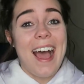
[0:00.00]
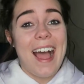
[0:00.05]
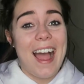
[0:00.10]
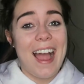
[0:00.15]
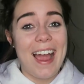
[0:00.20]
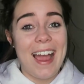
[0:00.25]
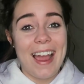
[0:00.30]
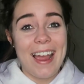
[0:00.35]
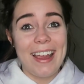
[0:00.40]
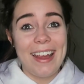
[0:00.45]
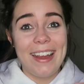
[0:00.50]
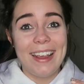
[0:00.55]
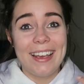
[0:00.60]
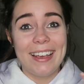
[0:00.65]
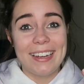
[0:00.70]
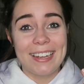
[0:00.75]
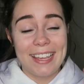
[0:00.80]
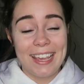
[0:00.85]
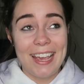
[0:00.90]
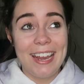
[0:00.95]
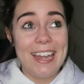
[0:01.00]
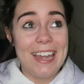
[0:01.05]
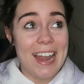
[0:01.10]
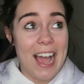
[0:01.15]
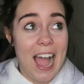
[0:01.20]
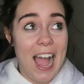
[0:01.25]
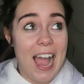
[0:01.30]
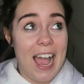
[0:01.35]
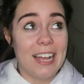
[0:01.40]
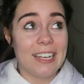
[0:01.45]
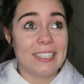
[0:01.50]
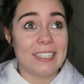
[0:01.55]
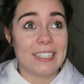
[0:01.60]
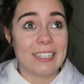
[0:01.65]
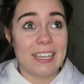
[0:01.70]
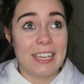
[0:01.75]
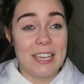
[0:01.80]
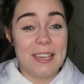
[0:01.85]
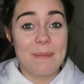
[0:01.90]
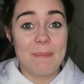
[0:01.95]
I cannot
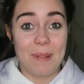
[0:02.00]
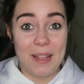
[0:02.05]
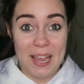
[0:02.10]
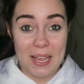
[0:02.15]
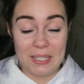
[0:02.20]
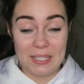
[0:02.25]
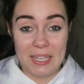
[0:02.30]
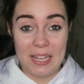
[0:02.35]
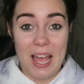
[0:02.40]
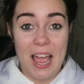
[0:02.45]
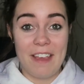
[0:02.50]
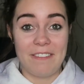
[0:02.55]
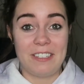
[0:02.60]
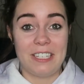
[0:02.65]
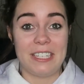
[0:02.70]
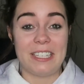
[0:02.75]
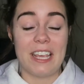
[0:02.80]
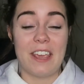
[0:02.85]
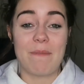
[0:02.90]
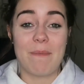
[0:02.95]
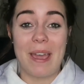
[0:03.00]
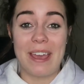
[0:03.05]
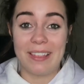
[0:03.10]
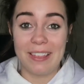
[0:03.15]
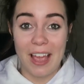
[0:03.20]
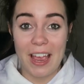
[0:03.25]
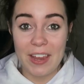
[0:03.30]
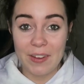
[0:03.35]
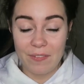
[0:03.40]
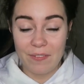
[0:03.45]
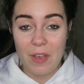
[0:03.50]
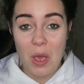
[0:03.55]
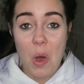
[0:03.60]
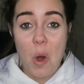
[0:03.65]
keep plants alive to save my life.